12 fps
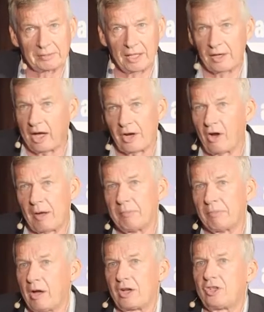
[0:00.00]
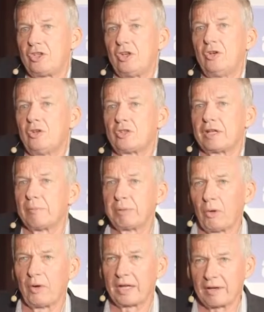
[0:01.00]
And I'm hugely
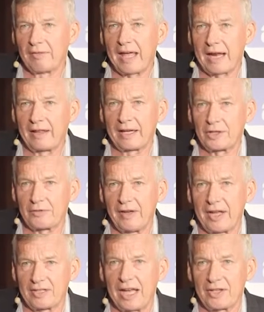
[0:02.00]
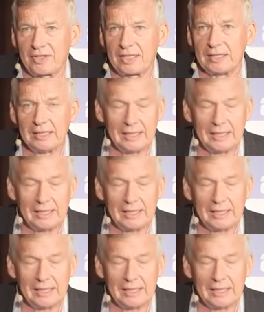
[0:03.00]
applauding of that. I think it's fantastic.